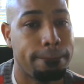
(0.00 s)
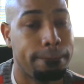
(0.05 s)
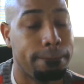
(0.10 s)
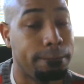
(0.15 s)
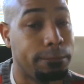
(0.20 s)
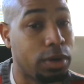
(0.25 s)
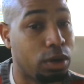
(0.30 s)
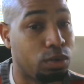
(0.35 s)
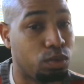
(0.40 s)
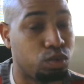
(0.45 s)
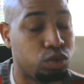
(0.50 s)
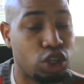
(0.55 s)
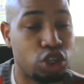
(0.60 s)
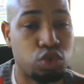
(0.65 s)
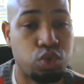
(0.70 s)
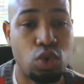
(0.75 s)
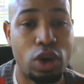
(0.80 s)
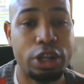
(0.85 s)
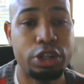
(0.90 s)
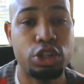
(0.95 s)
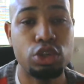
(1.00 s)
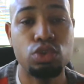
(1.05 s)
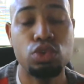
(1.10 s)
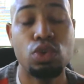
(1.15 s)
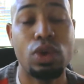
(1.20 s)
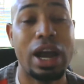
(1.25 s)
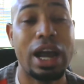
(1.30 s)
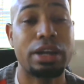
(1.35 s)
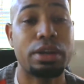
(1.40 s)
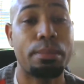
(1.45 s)
But this one dude
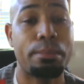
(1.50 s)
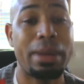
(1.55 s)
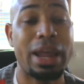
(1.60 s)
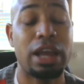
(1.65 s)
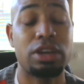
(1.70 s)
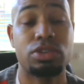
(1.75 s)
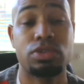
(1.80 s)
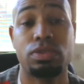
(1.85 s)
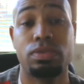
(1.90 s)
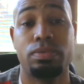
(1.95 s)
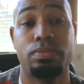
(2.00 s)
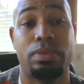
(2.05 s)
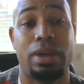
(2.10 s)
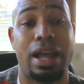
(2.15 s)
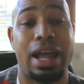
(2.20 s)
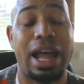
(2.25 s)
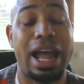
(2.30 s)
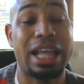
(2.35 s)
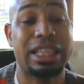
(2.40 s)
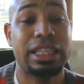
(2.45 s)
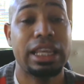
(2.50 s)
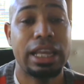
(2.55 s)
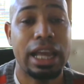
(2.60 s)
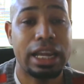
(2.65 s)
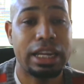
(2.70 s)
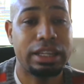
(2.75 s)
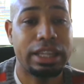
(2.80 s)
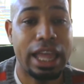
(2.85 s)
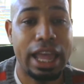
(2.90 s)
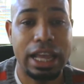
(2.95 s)
knew how to master him. I think
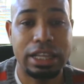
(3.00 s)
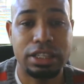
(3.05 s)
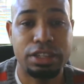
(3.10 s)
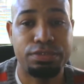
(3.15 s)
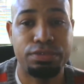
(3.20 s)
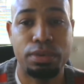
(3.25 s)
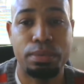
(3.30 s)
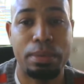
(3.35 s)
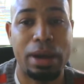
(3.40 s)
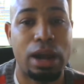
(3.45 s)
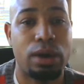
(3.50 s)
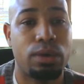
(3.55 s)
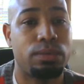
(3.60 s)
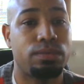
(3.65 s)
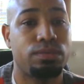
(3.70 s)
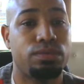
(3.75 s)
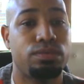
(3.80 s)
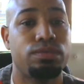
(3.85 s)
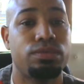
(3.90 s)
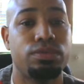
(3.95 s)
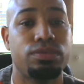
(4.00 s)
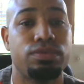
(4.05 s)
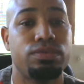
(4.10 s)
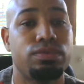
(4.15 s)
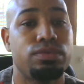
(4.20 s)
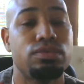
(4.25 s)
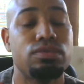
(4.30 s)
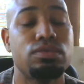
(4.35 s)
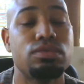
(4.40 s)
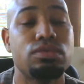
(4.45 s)
I lasted for about
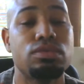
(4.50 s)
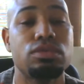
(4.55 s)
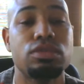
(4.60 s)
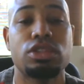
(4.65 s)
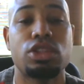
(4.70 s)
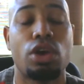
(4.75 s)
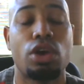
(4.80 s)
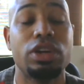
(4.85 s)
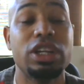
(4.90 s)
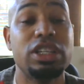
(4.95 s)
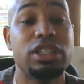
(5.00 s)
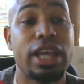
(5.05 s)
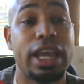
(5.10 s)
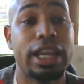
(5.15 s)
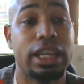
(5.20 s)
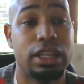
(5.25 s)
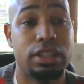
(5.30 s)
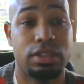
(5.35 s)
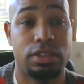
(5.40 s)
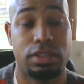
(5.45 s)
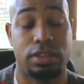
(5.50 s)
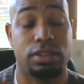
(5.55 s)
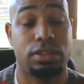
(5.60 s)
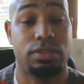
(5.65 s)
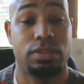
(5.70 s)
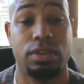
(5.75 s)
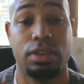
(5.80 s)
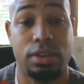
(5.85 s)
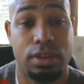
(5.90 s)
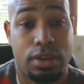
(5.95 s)
30 seconds.
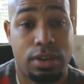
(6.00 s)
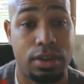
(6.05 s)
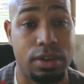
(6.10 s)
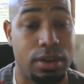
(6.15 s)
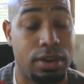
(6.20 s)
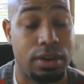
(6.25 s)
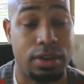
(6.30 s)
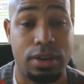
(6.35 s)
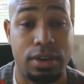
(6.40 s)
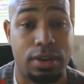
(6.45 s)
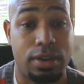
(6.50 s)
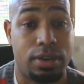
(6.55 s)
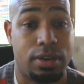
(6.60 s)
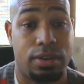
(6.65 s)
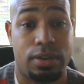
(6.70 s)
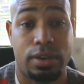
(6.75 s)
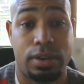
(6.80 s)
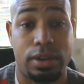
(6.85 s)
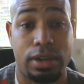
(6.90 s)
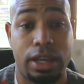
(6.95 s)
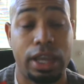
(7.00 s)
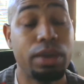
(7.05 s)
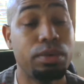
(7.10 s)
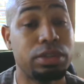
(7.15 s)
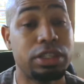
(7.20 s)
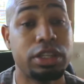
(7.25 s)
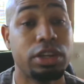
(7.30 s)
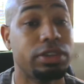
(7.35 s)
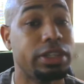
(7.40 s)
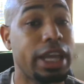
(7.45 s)
He
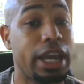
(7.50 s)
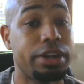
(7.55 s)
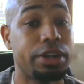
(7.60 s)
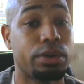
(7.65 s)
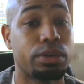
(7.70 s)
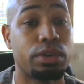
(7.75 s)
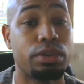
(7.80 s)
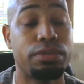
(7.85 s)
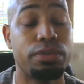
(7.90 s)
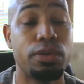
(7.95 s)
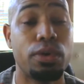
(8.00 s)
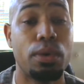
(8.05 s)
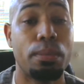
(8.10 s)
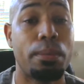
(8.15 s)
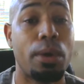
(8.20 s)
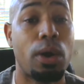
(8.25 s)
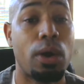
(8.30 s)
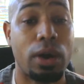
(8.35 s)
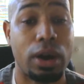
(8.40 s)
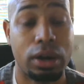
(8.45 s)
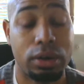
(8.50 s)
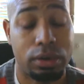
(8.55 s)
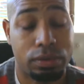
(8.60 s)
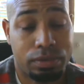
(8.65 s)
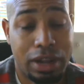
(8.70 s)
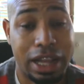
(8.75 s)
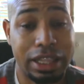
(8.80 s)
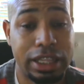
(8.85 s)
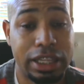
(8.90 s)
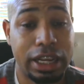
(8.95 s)
was still down there on a full bar.
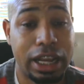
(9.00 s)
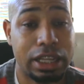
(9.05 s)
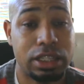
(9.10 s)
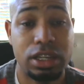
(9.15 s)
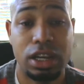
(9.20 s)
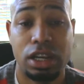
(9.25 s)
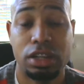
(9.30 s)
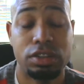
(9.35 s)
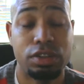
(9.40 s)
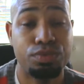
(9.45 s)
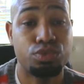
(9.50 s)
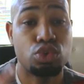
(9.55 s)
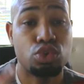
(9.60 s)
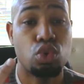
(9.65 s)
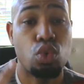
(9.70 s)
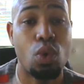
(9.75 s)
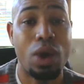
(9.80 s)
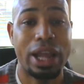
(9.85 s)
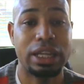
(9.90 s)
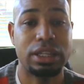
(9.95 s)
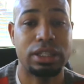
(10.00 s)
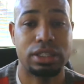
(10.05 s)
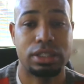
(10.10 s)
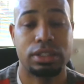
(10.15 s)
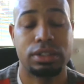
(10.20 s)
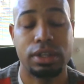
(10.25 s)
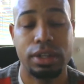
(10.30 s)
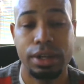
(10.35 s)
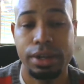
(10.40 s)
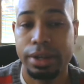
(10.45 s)
I think I touched him
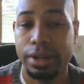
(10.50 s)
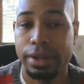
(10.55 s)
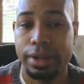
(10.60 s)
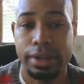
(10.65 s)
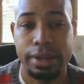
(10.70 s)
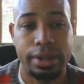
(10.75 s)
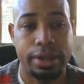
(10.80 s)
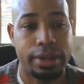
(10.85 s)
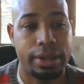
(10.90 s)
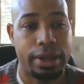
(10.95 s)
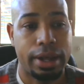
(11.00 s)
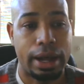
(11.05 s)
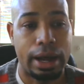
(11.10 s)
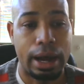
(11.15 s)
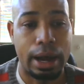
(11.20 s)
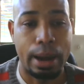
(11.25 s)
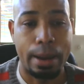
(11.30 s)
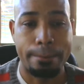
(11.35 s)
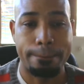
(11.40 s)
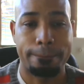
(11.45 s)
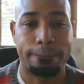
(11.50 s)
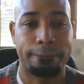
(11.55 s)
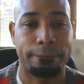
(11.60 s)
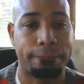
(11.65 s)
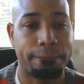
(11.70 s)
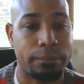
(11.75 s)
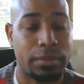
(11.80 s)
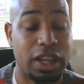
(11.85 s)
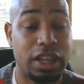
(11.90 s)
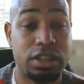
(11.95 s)
twice. Um,
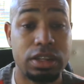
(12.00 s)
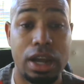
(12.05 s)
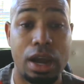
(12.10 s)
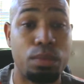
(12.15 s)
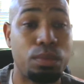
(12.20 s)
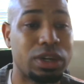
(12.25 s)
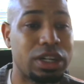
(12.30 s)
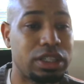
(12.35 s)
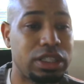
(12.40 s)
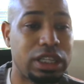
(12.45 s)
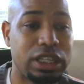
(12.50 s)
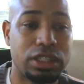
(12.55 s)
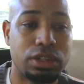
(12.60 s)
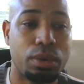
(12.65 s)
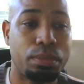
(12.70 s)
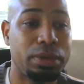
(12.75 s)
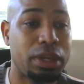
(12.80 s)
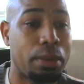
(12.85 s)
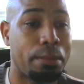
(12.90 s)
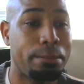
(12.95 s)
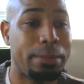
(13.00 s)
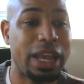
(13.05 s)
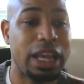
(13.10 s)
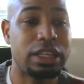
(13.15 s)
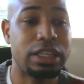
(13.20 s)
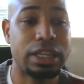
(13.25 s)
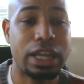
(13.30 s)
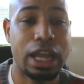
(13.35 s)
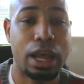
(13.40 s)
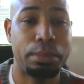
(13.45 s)
it's I want to see. It's going to be
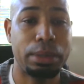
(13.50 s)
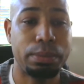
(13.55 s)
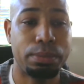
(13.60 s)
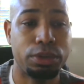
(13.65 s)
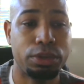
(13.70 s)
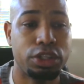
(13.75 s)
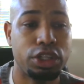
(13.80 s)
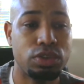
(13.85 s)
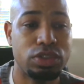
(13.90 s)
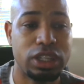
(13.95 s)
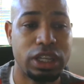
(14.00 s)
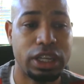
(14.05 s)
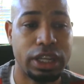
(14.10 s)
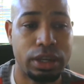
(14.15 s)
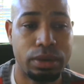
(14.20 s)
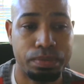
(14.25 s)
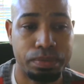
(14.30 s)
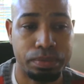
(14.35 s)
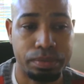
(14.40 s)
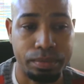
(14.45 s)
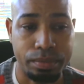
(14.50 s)
amazing how people use him.